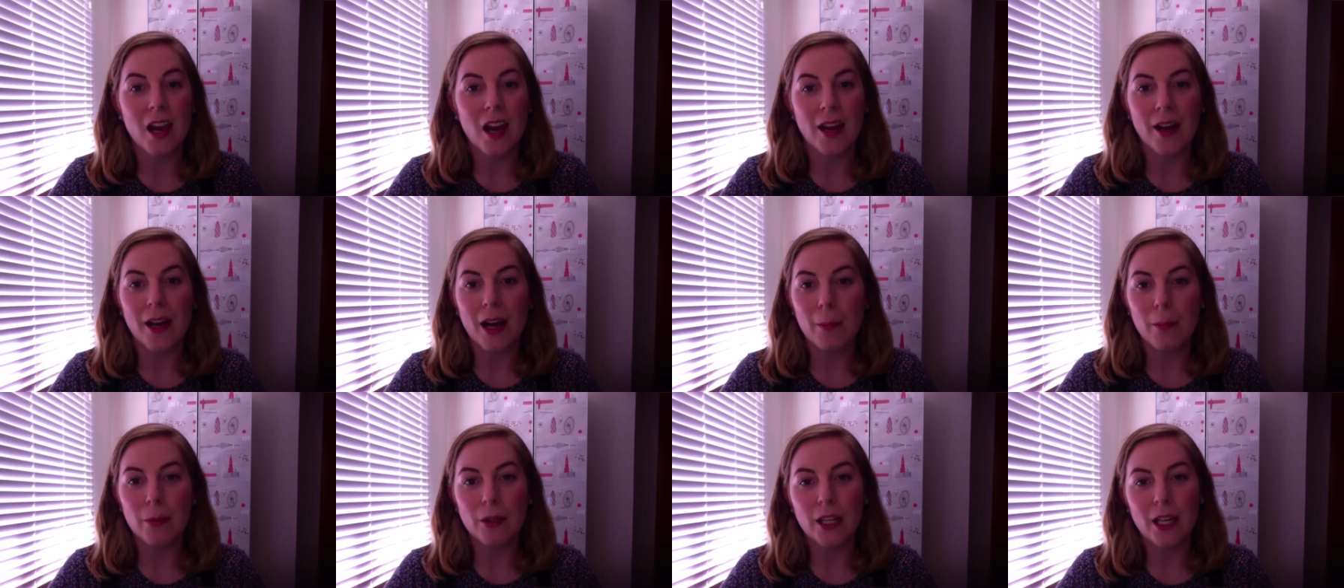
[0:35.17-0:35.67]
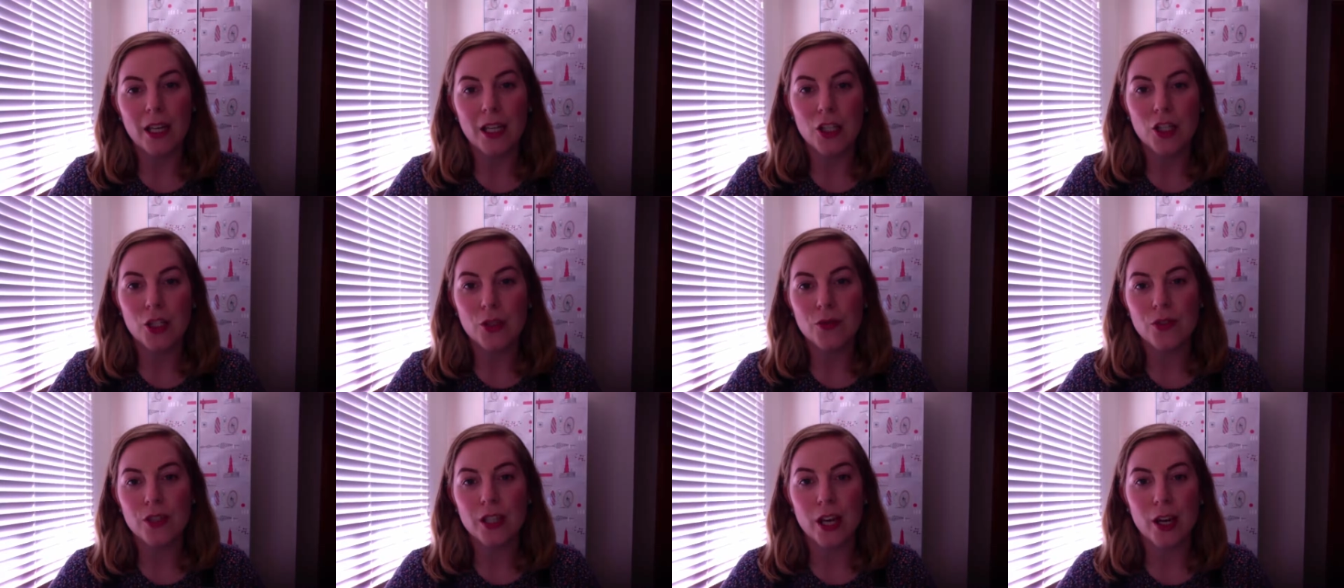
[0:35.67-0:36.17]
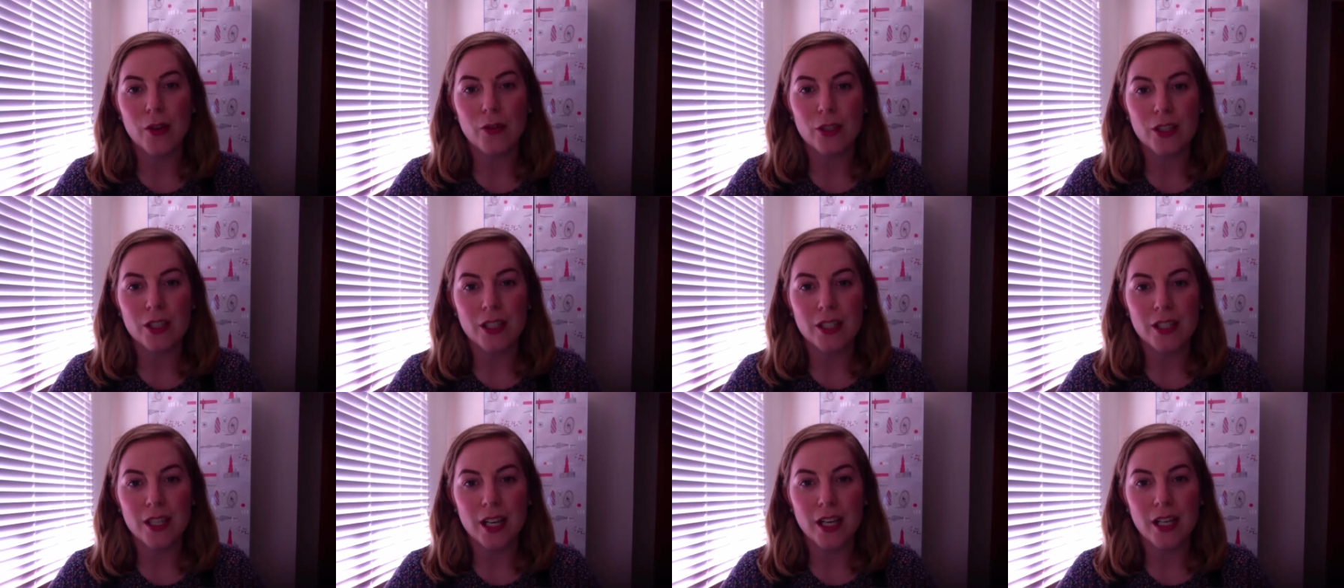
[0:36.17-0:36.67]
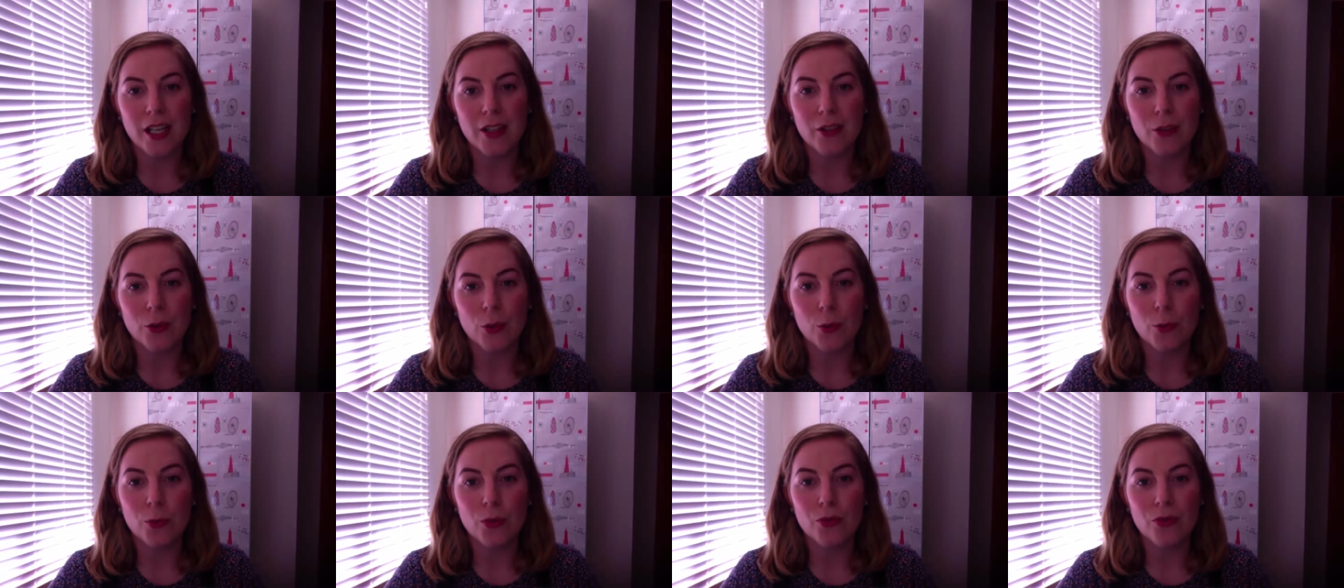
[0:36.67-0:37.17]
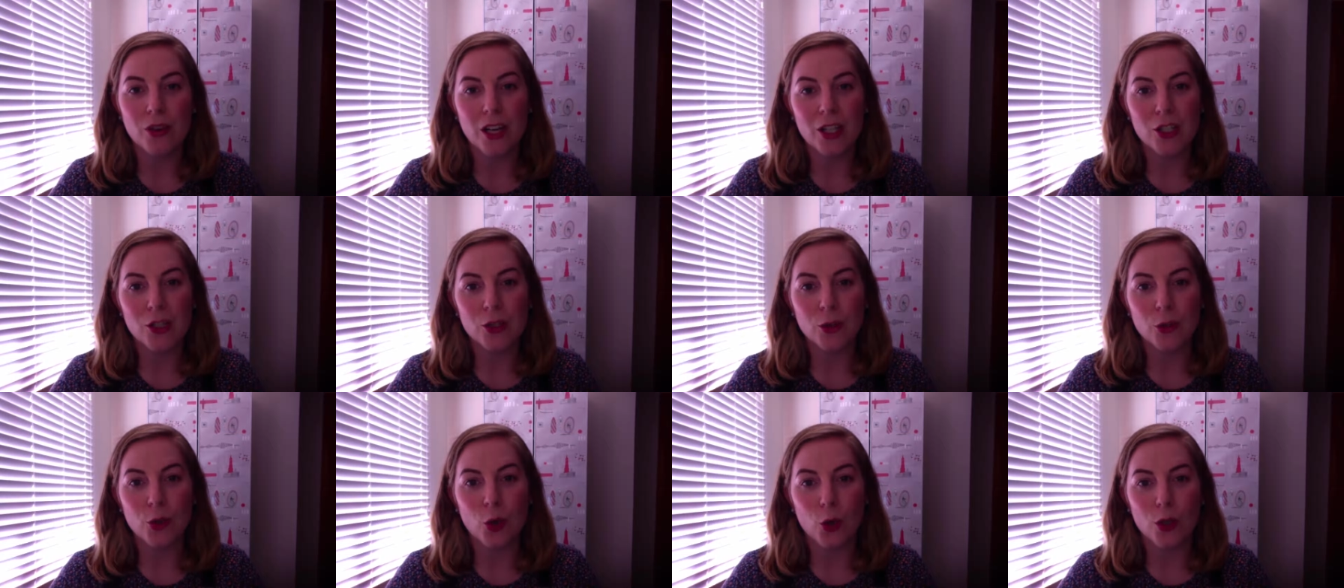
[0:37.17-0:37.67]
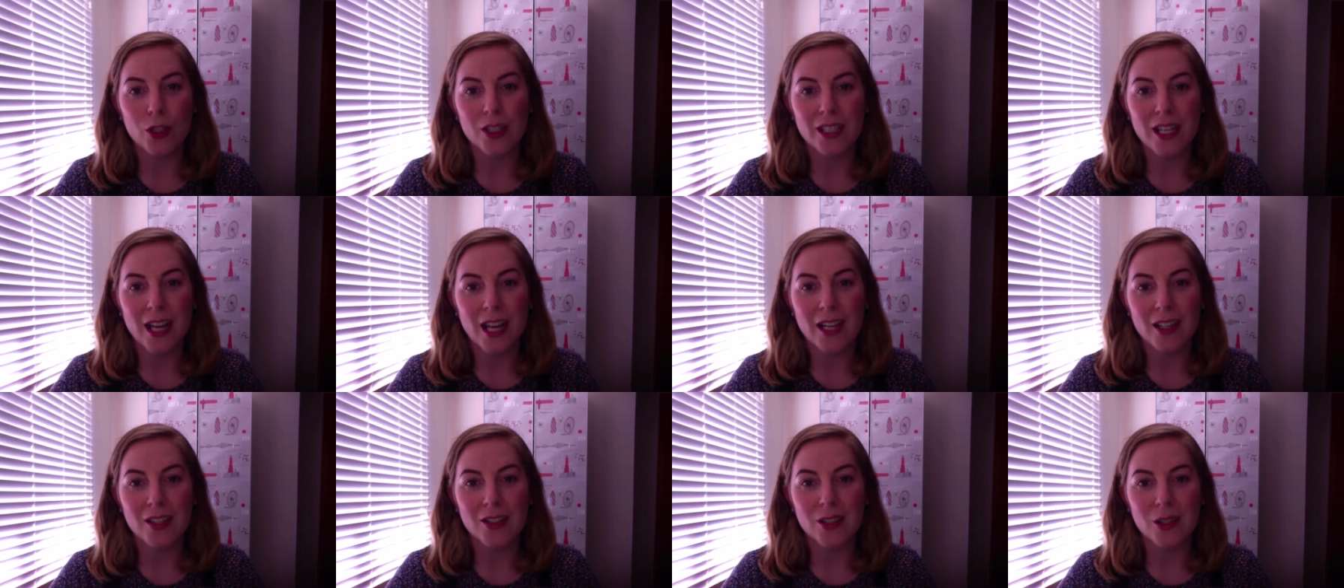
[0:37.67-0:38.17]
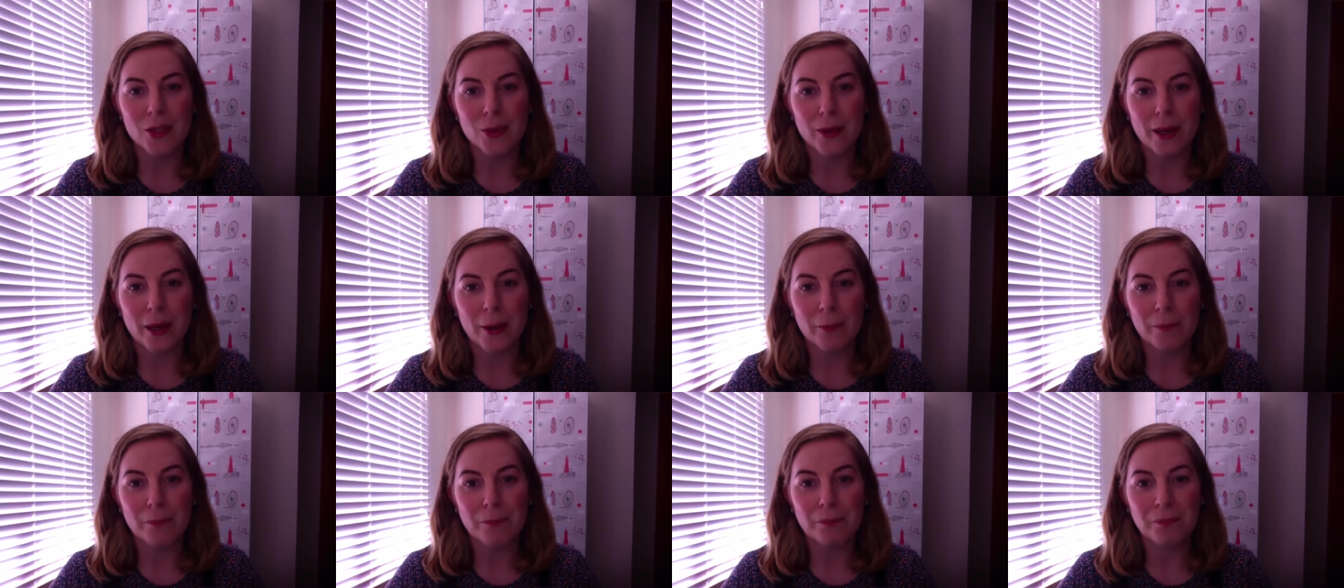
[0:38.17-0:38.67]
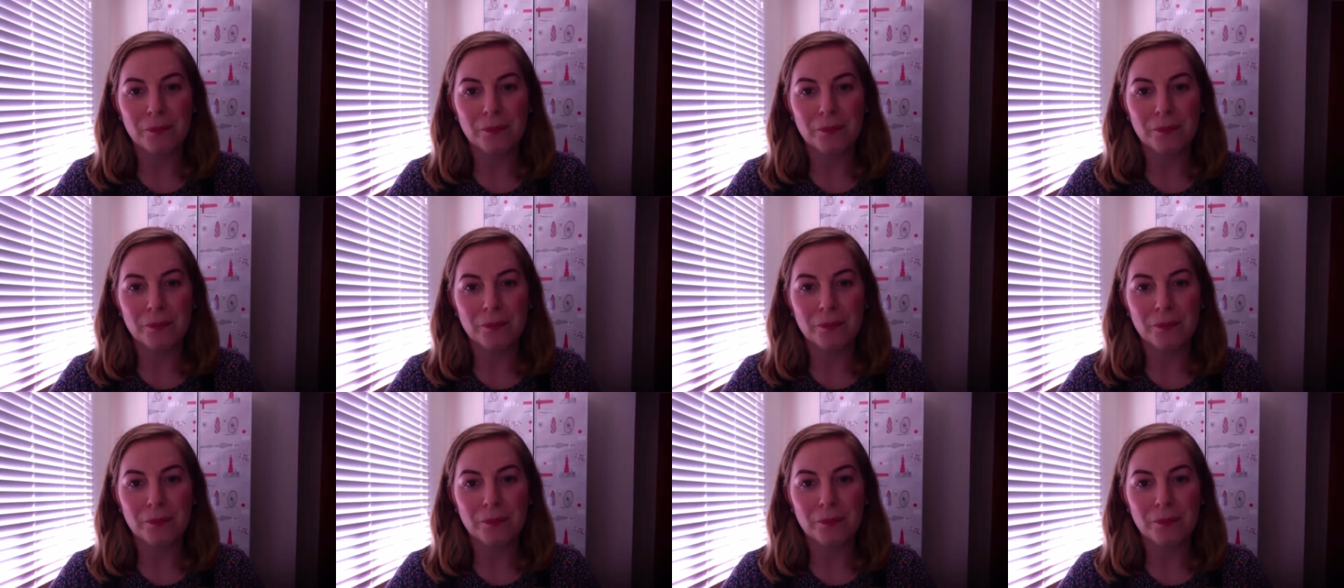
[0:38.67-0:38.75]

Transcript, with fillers: and application of service design in their own professional context as well.